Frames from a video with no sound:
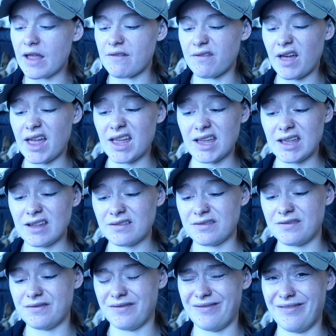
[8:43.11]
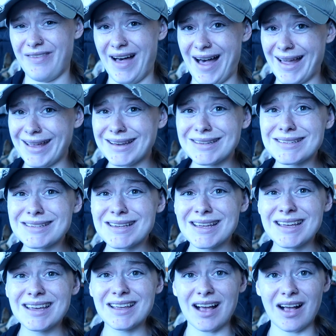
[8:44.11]
If I can find
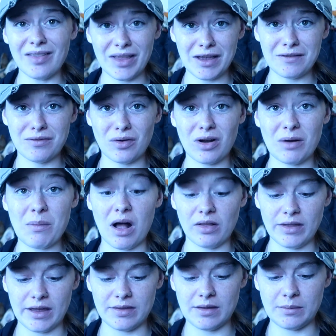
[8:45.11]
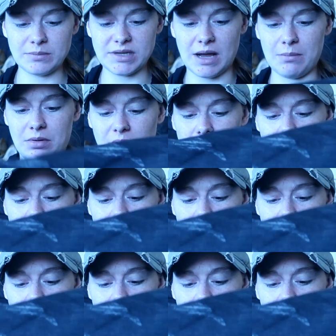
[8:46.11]
a link for them, I'll link them down